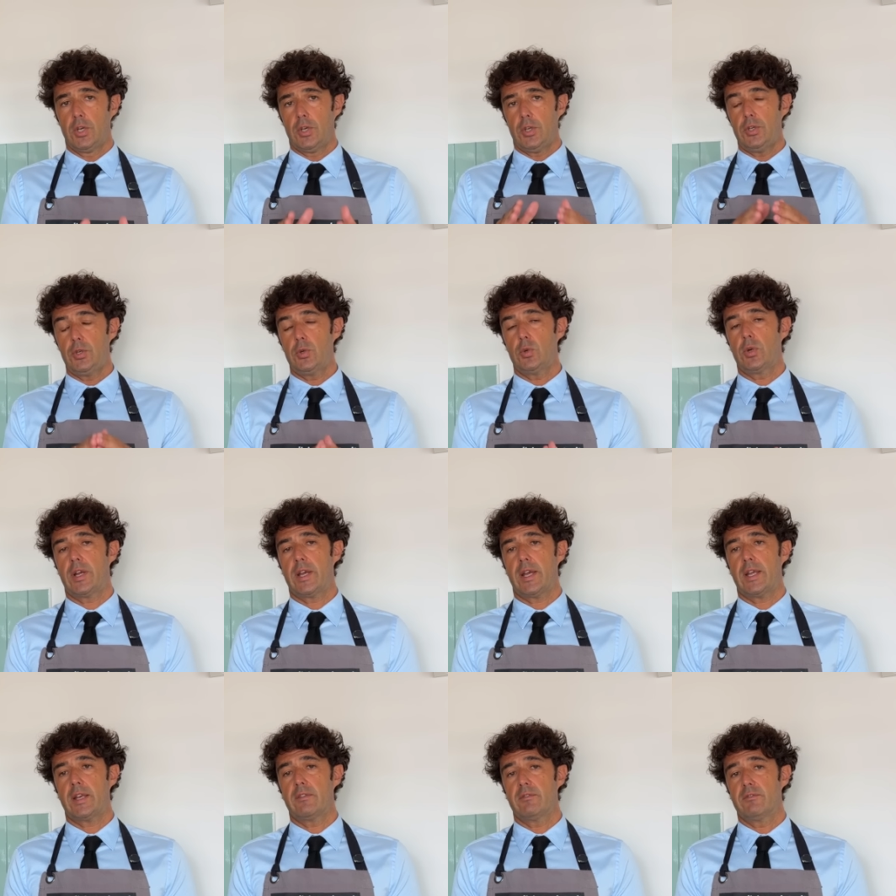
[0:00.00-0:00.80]
You
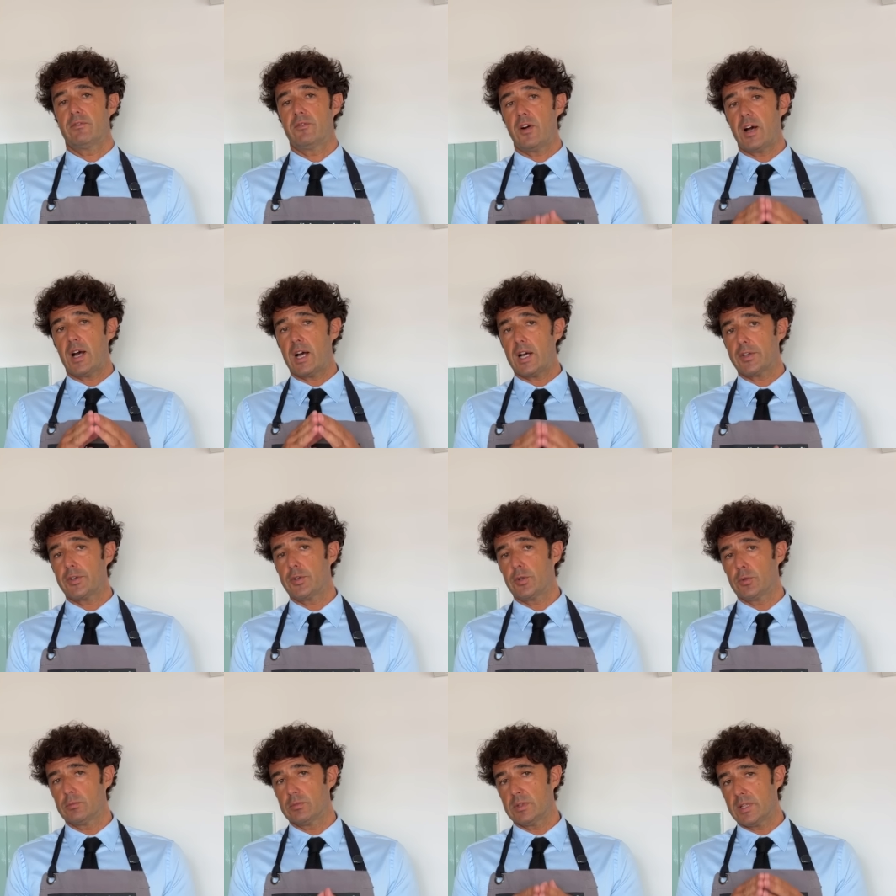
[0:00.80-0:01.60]
can
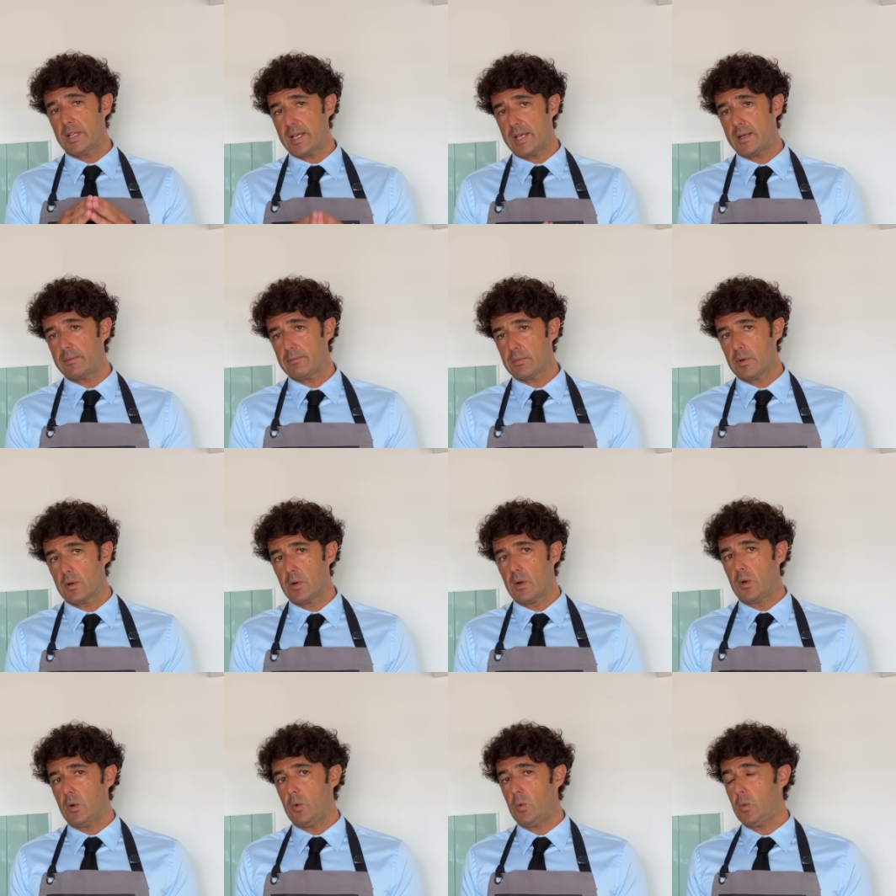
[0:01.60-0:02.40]
vacuum them
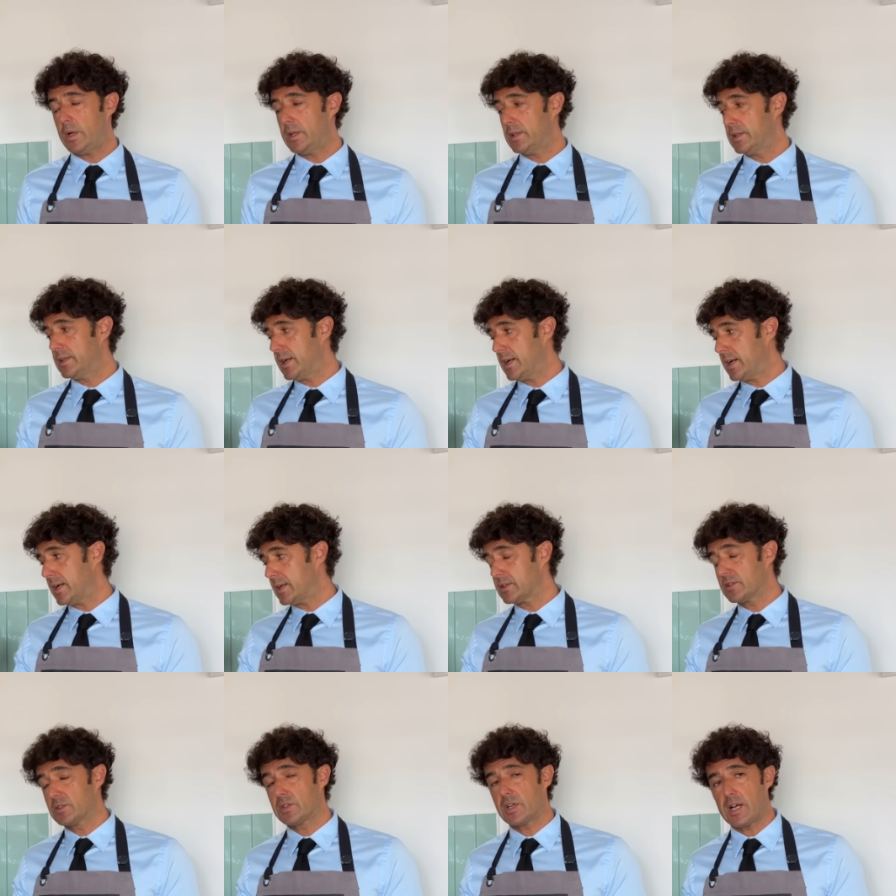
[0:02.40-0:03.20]
when they
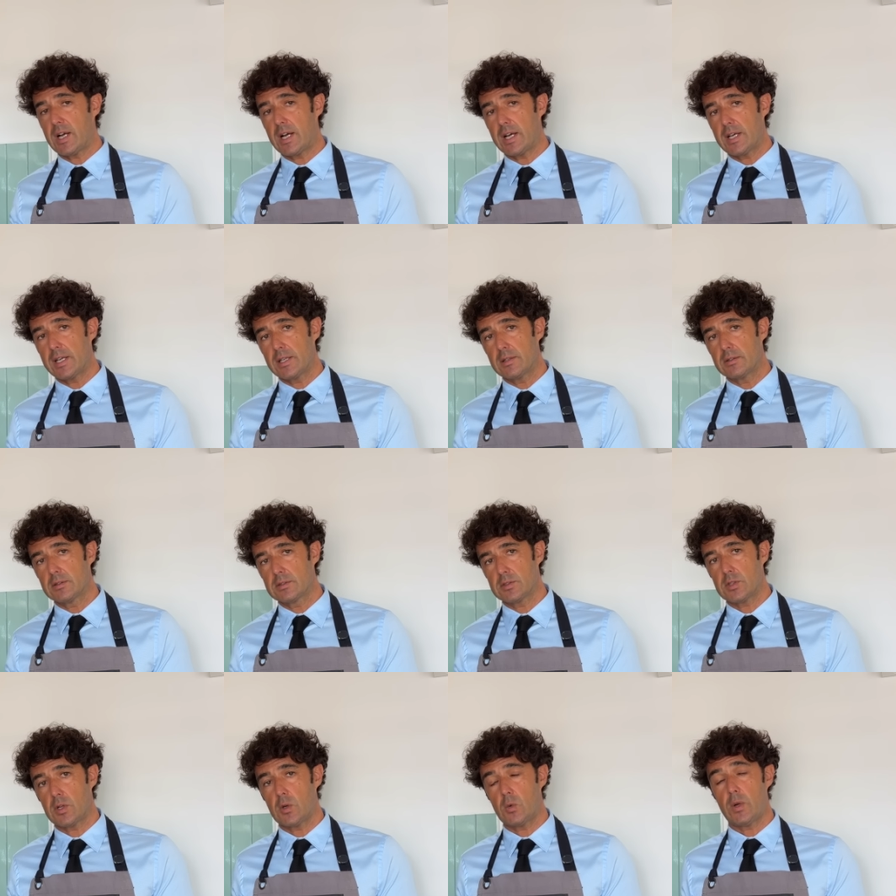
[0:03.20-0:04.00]
are dry,
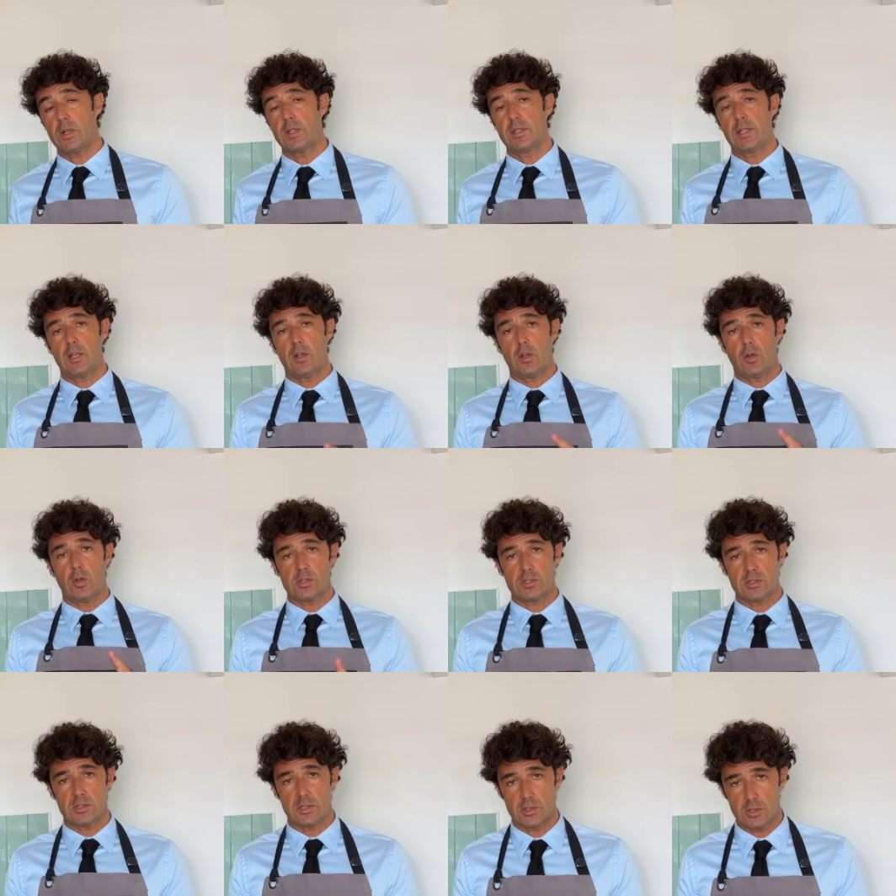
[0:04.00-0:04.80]
so when they
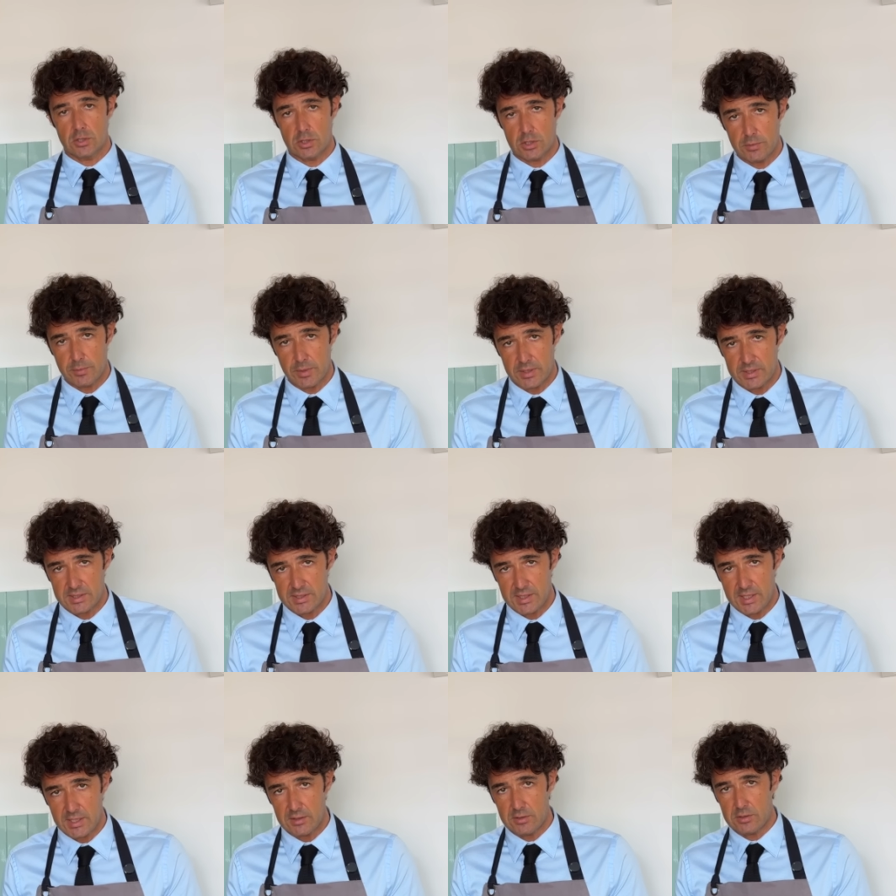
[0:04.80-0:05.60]
lost the
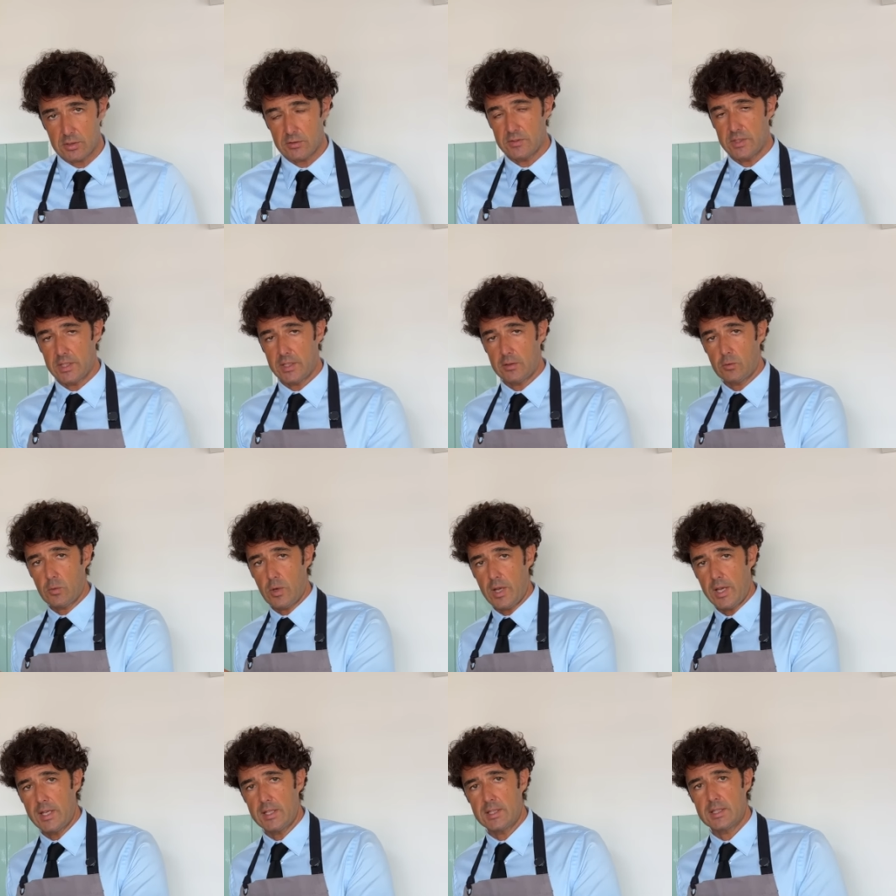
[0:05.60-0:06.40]
30% of their
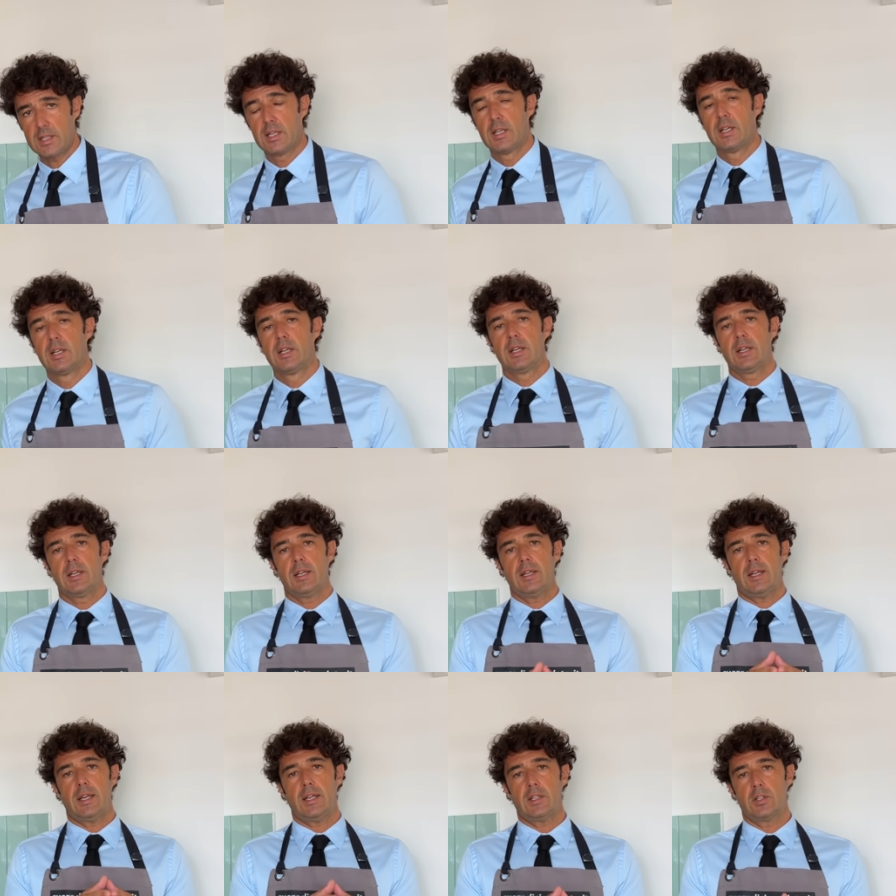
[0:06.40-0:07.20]
weight,
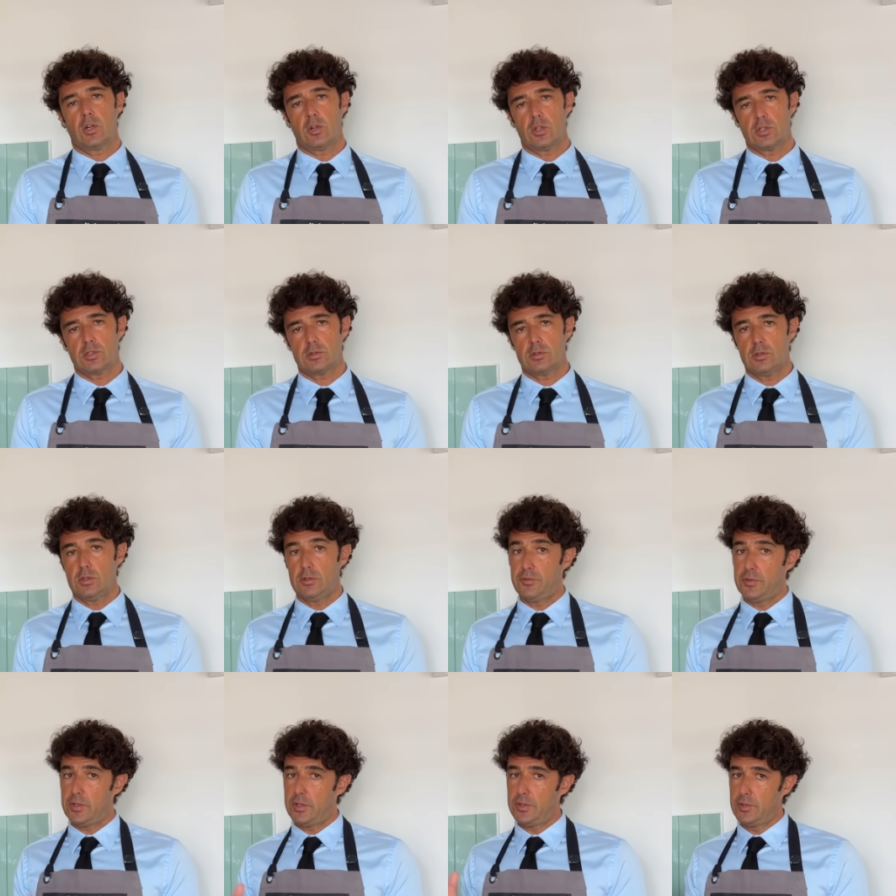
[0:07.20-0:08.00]
and also
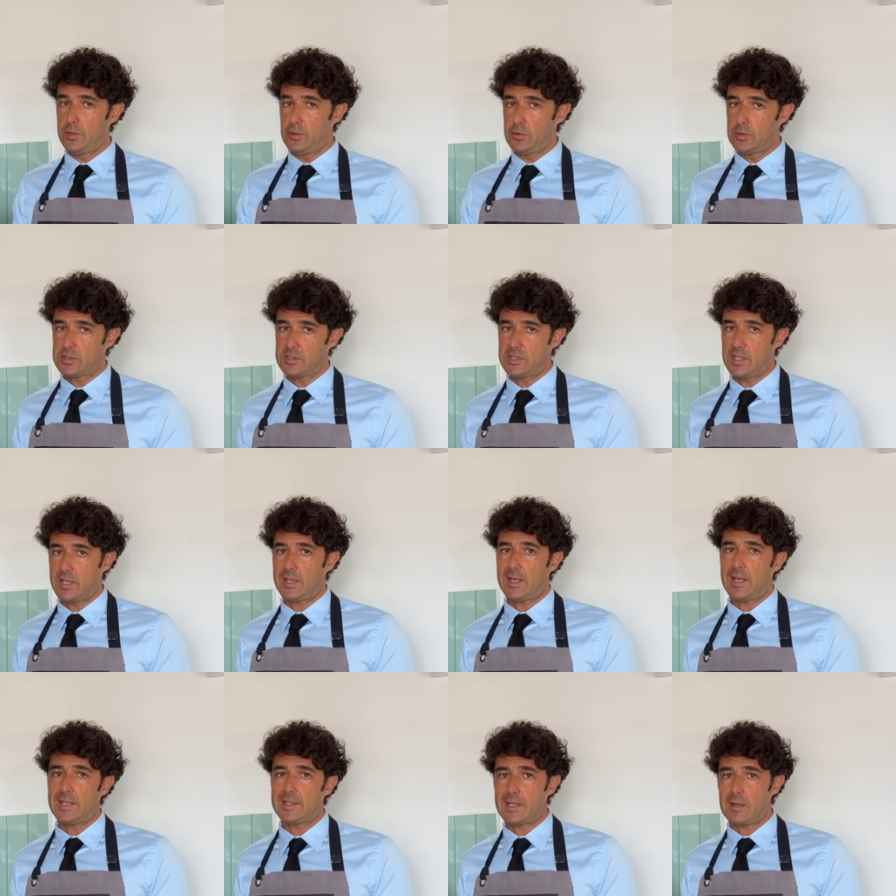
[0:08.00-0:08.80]
if you use the
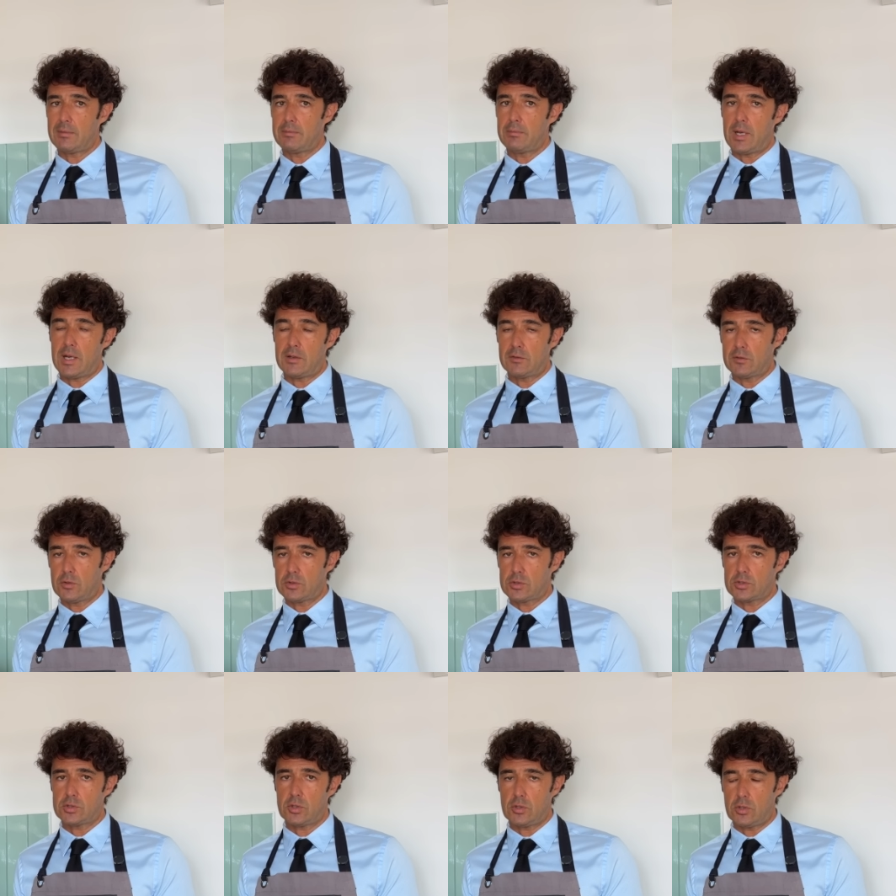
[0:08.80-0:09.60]
right amount
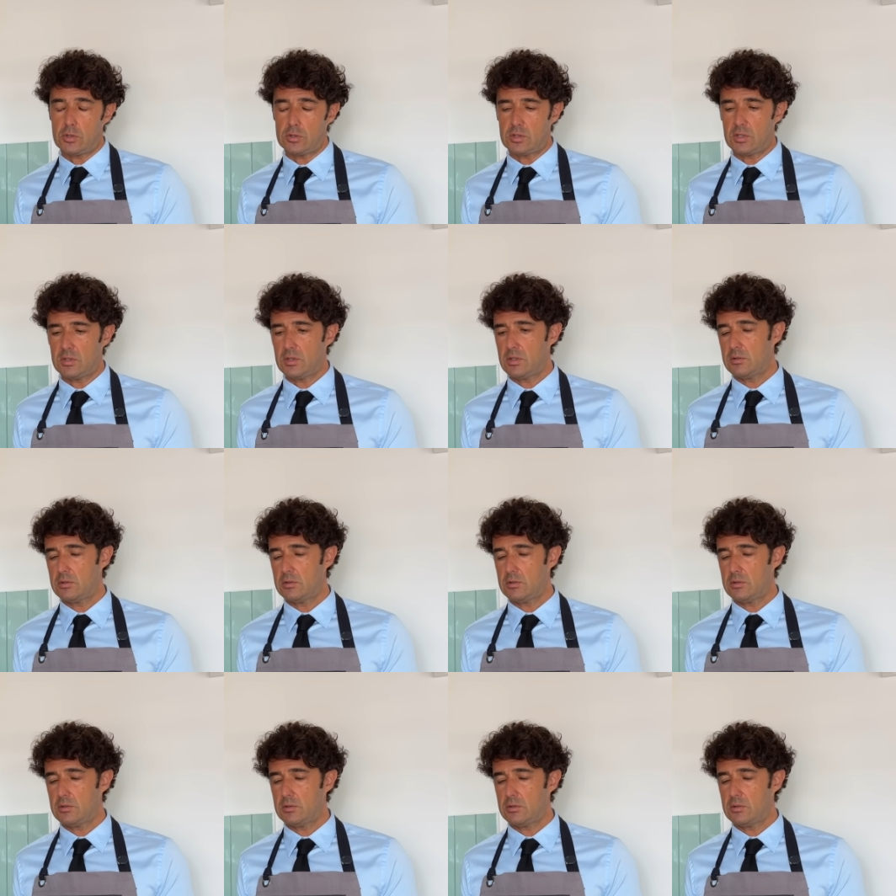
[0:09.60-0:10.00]
of salt.